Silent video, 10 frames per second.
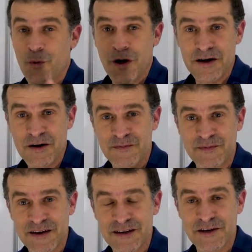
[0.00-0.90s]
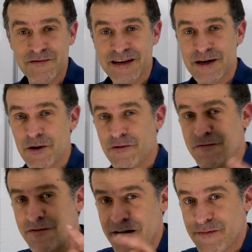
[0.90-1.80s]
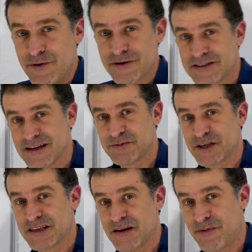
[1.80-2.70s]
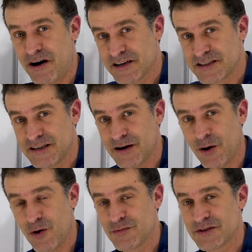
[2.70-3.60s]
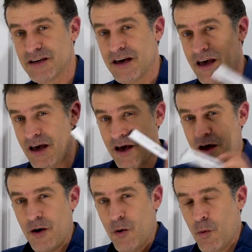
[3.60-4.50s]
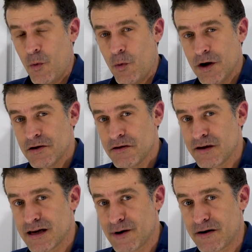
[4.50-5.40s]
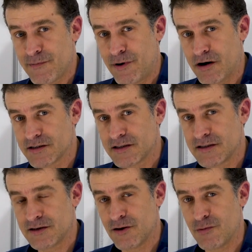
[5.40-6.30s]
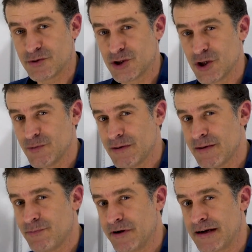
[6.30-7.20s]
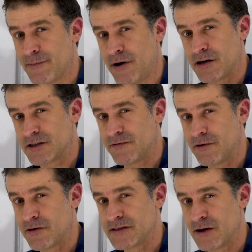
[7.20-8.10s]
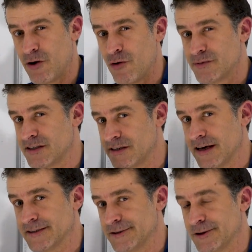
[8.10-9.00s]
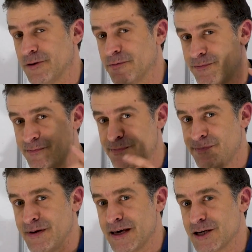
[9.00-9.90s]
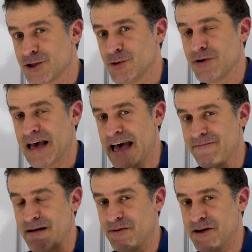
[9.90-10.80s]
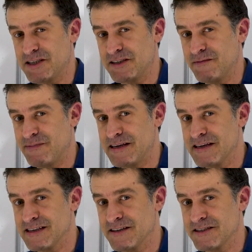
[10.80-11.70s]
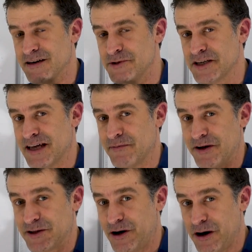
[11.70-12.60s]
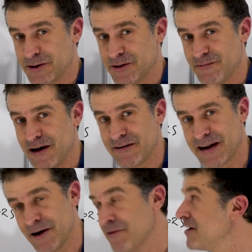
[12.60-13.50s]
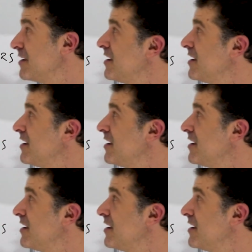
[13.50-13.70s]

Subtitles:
Welcome, new video, very important subject, epoxy in homes. What do you think about epoxies in homes? Should we be putting epoxy floors in homes, yes or no? Big issue. I have my personal opinions on the subject I'm going to talk to you about now.